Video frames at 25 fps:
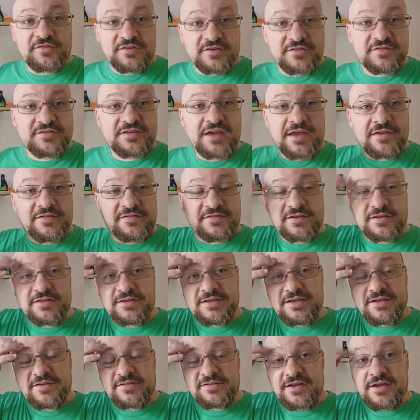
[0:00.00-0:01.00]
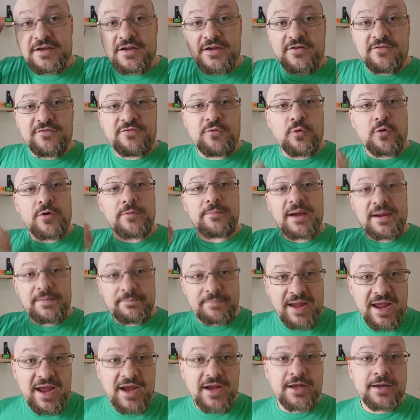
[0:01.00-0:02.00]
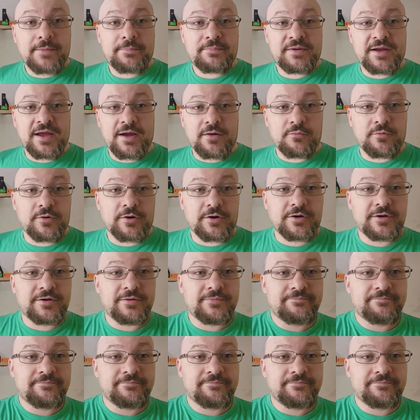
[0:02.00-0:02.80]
success, at least for my backup network.